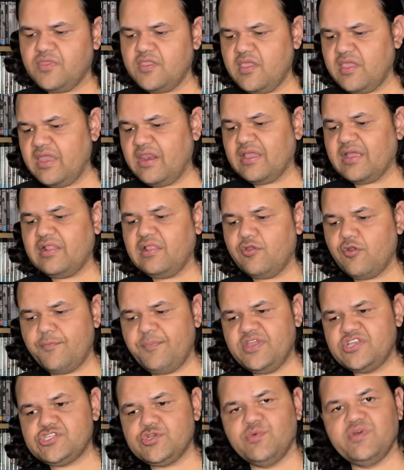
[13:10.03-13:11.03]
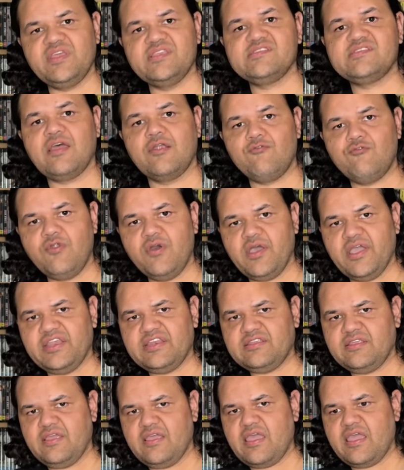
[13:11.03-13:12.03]
you get a clearer picture when it's done
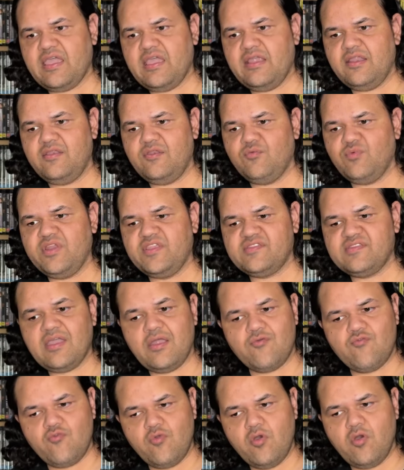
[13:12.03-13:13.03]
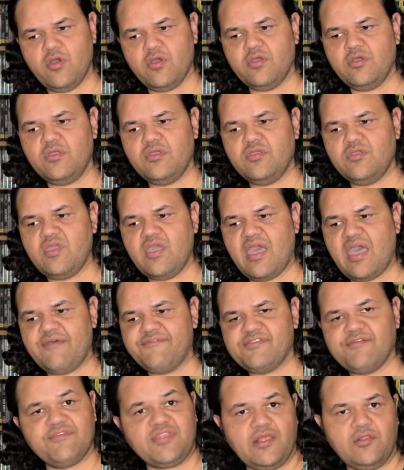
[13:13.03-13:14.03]
right. And when it's done wrong, you
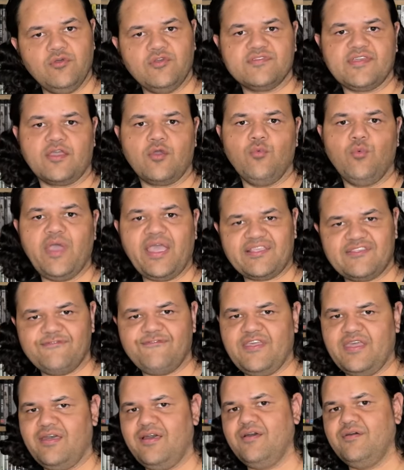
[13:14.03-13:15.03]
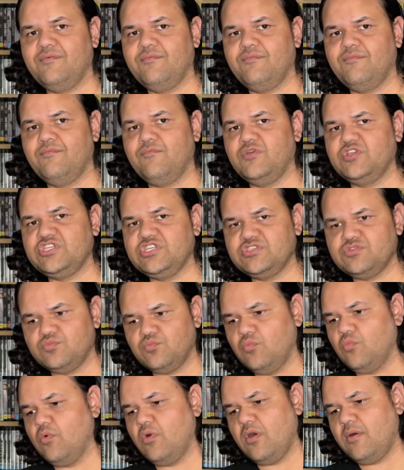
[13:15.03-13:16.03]
have something that looks like a wax figure, which is
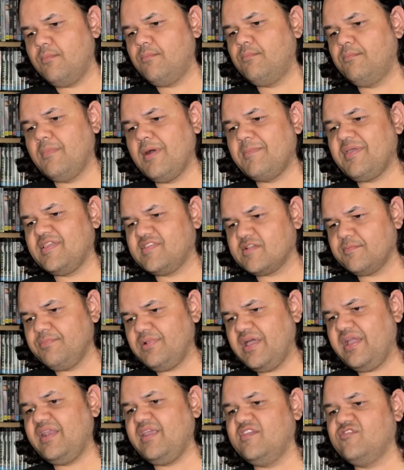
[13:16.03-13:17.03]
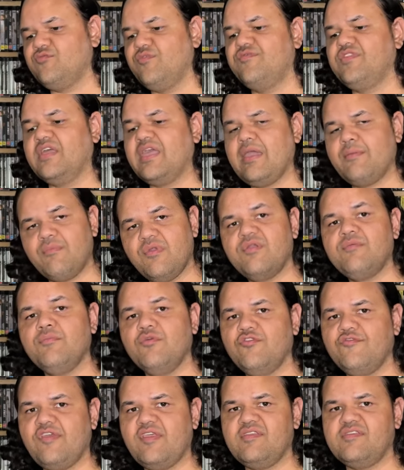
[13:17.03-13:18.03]
what my biggest complaint is with the Cameron
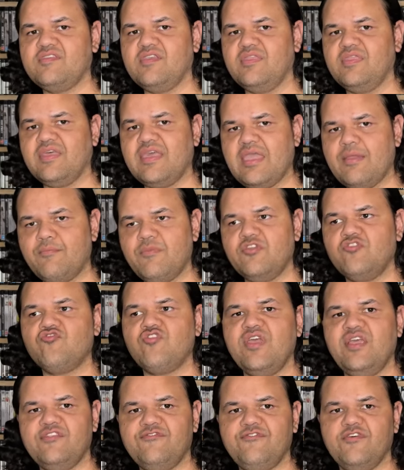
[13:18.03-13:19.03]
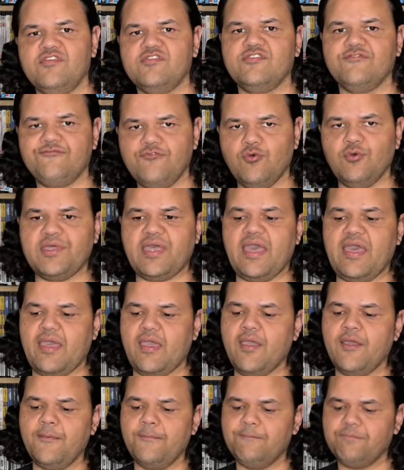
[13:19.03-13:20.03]
movies and the Cameron transfers to four
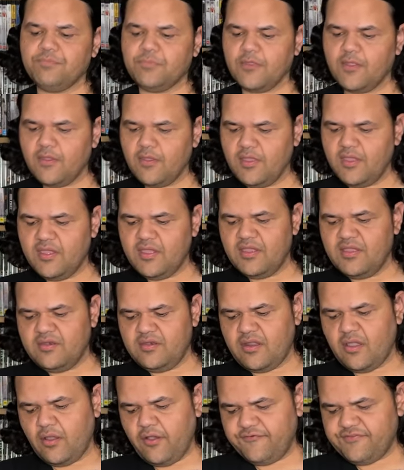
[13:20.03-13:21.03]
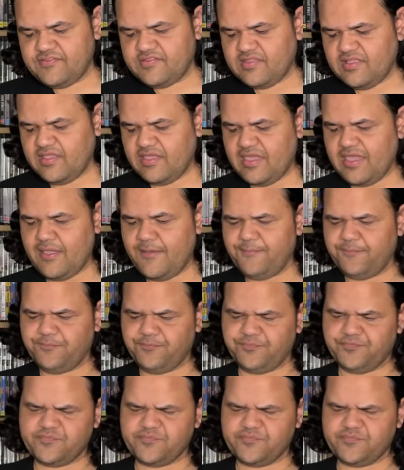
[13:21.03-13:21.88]
K. Now, obviously,